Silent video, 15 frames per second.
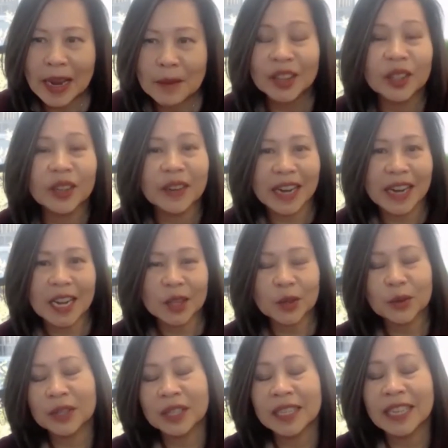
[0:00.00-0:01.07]

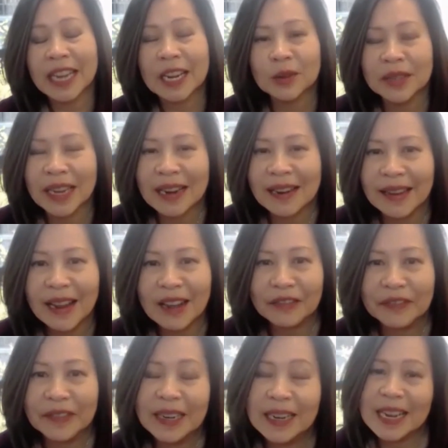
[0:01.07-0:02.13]
integrated to the day-to-day
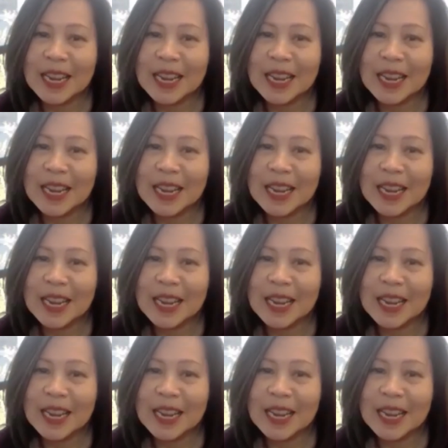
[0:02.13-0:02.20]
life.